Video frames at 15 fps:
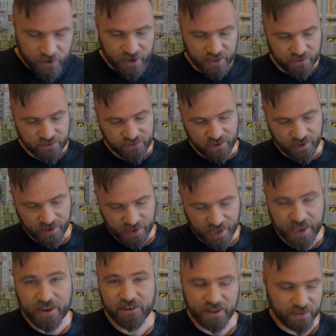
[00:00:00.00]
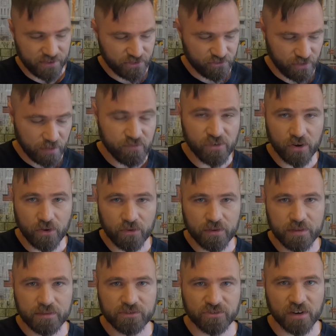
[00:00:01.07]
it is, drum
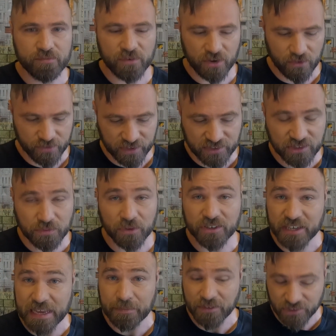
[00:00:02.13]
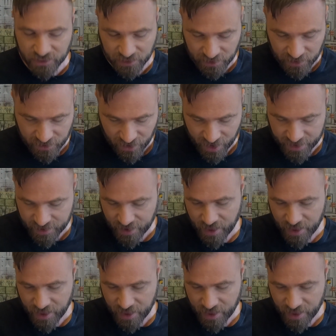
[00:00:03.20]
roll, this is what the demon's gonna look like.